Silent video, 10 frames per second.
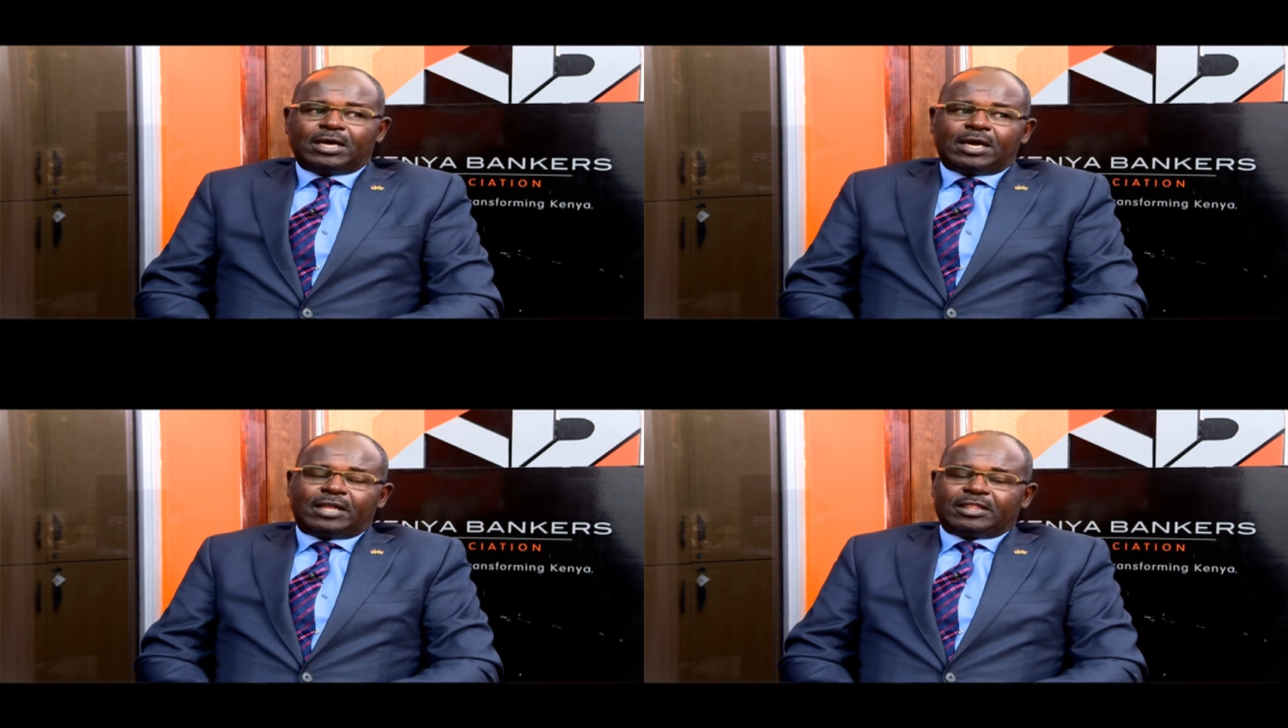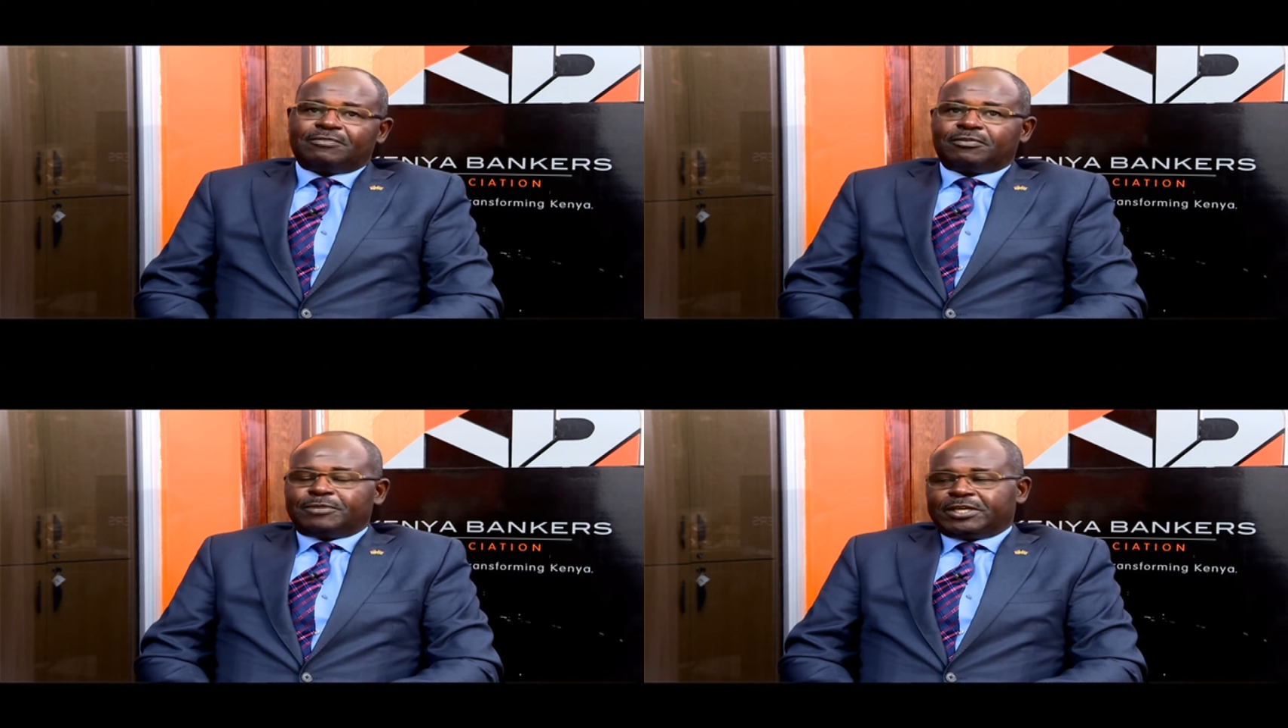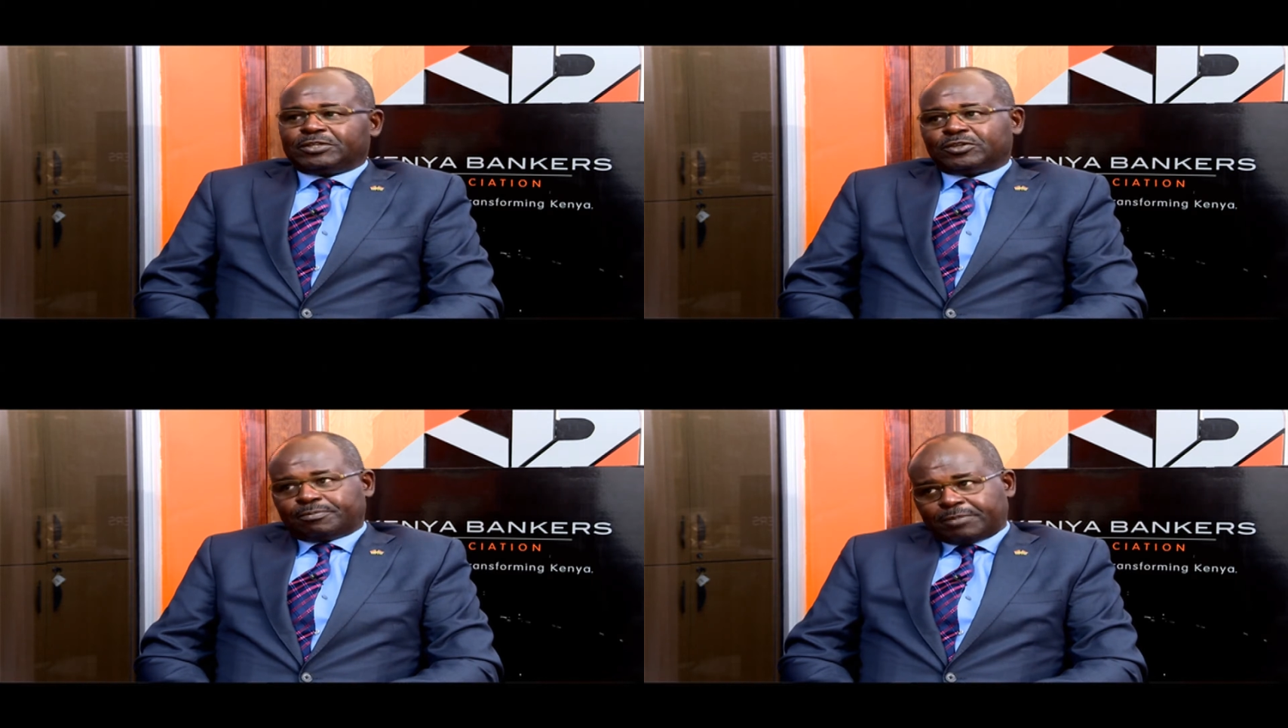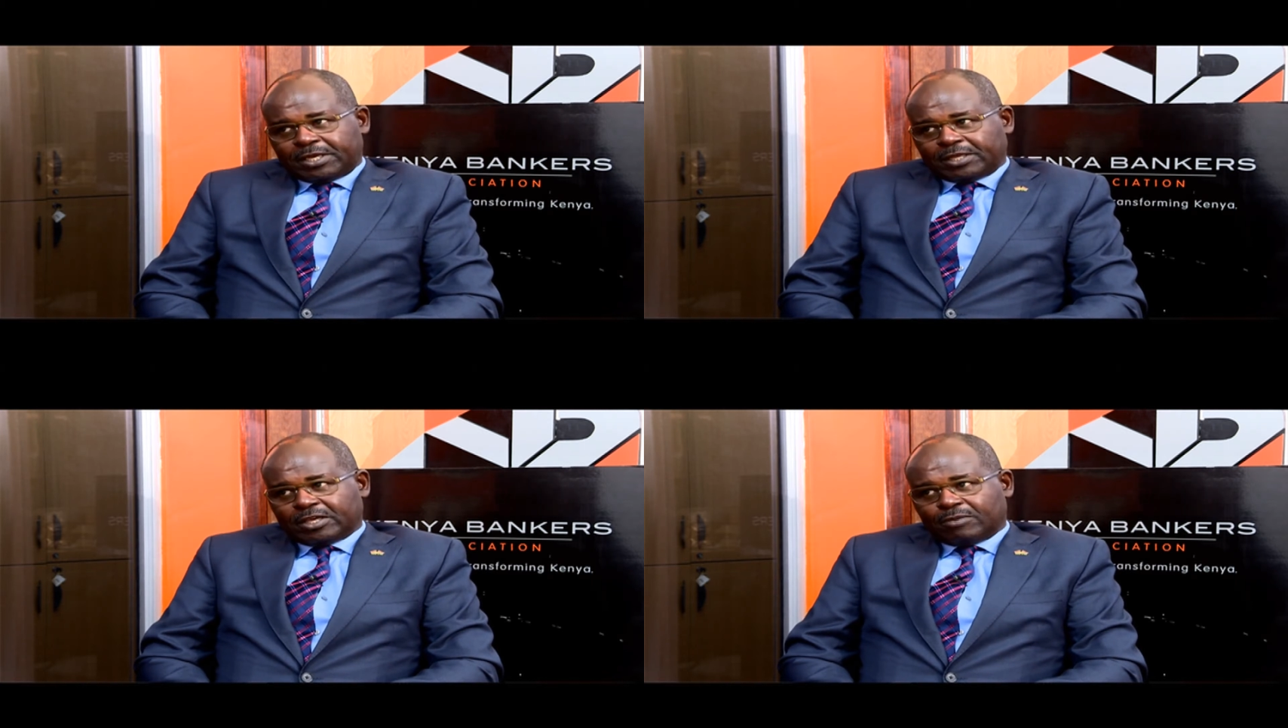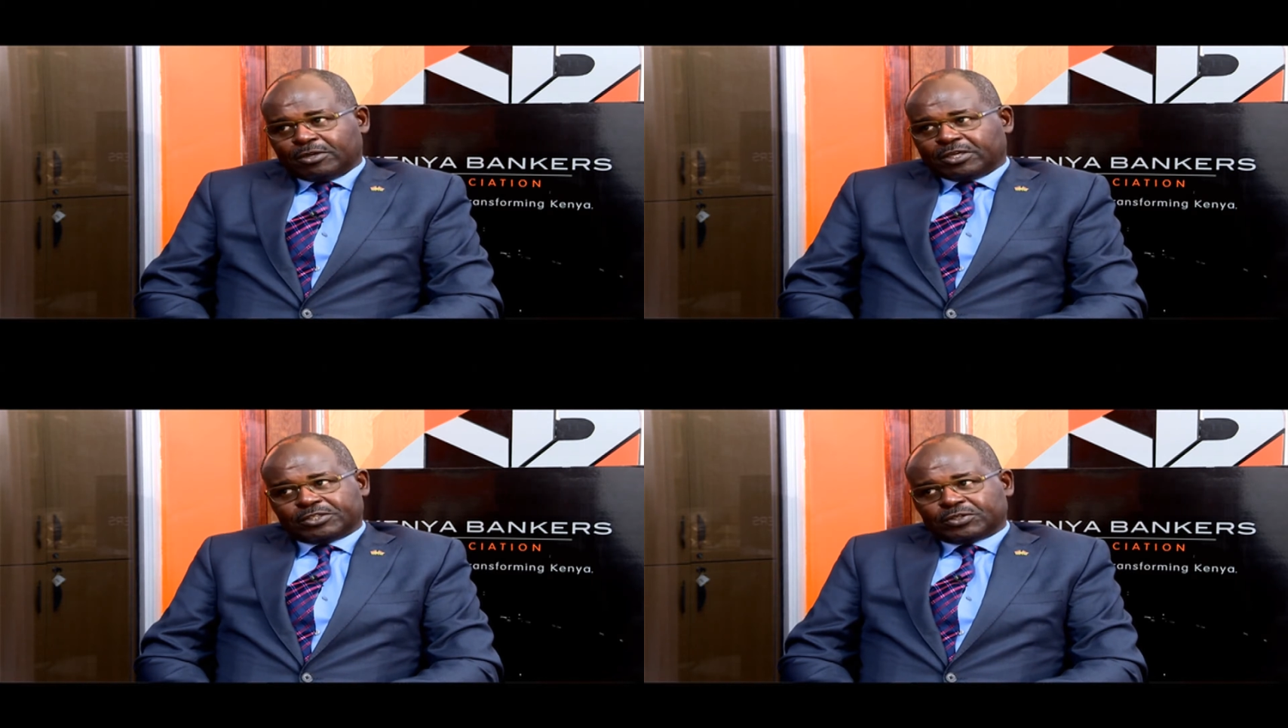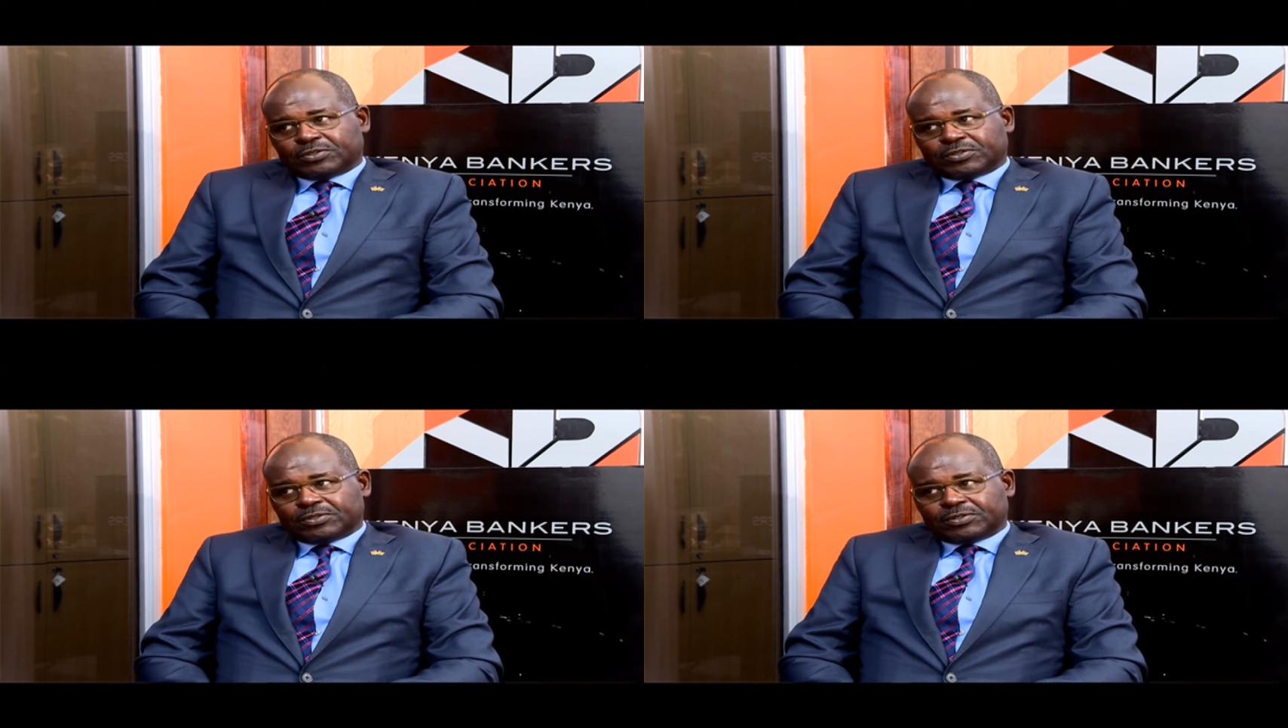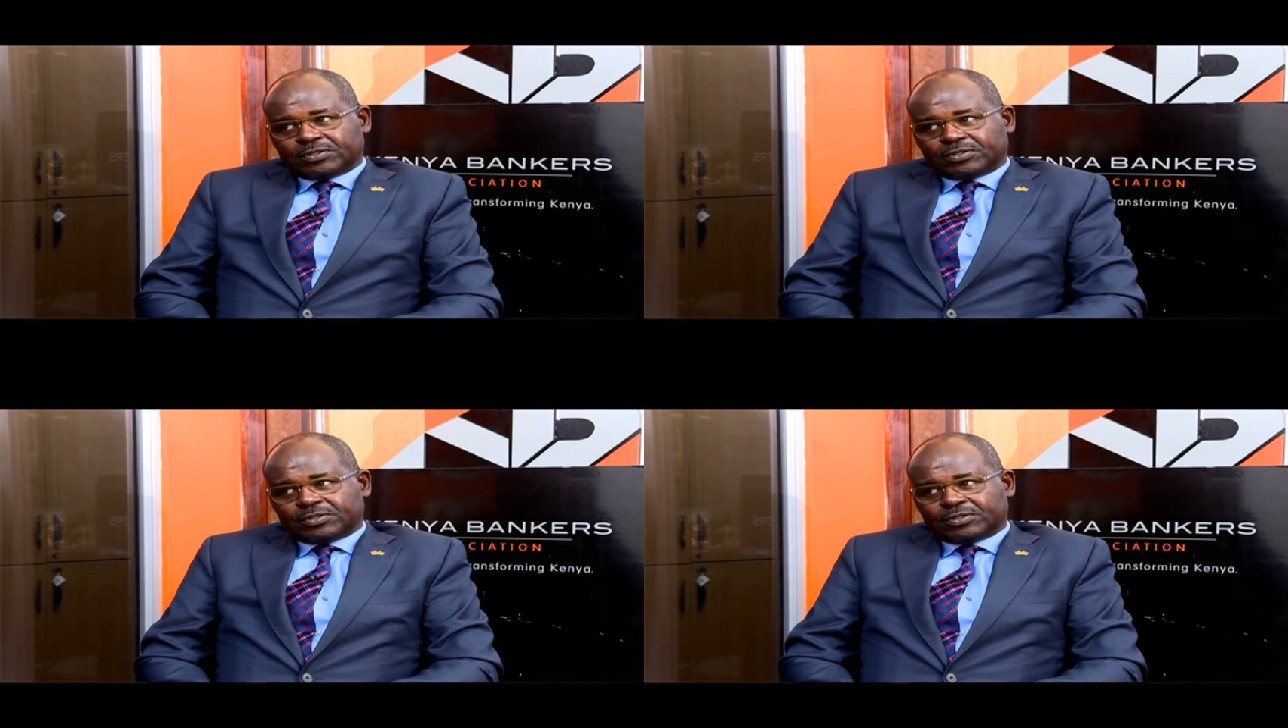and therefore begin to repaying their obligations.